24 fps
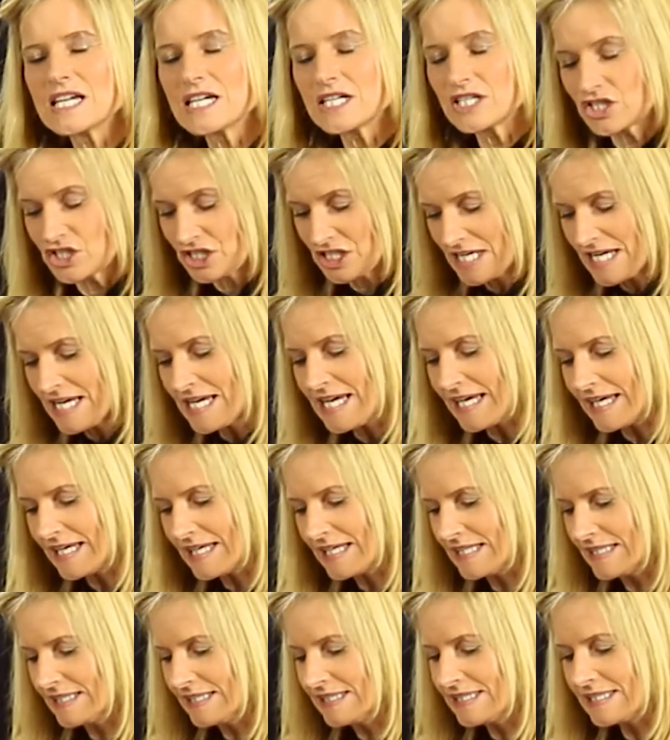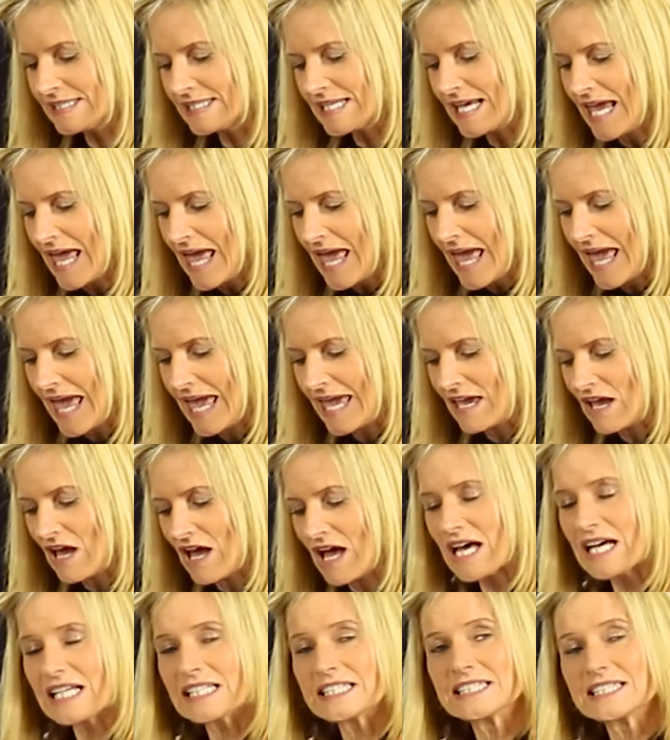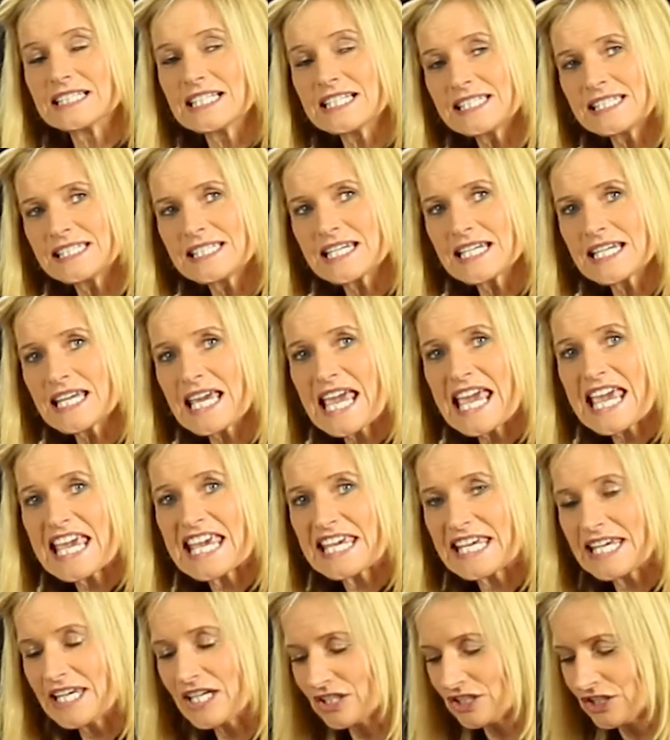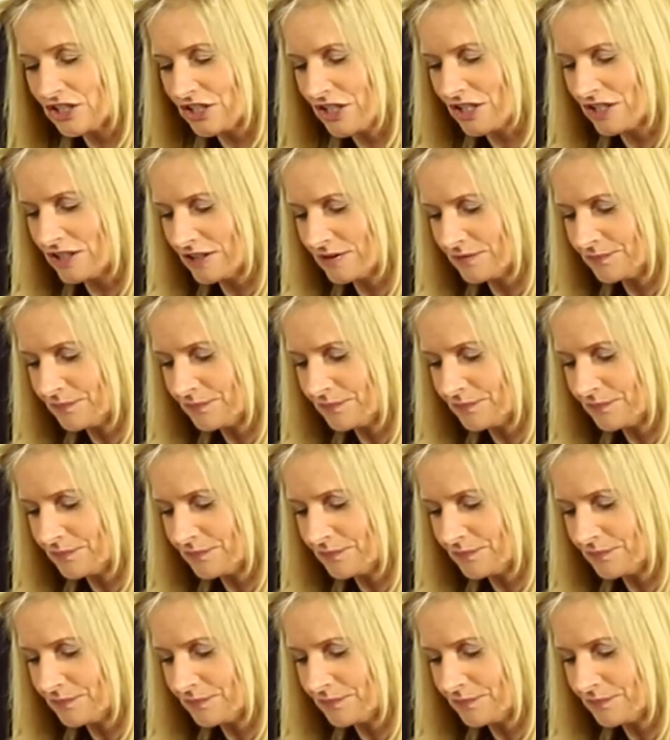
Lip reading: She is a holistic healer.